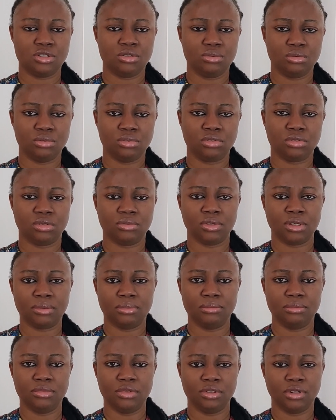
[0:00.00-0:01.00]
you would
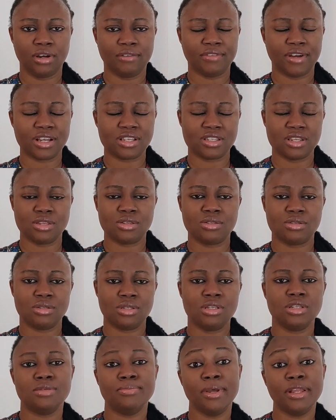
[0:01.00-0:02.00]
you have access to
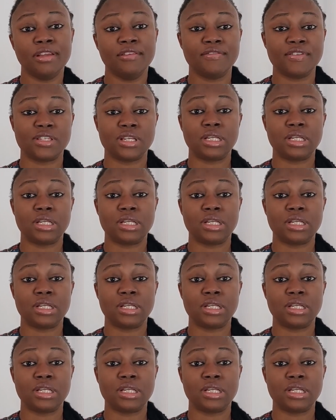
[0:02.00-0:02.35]
this benefit.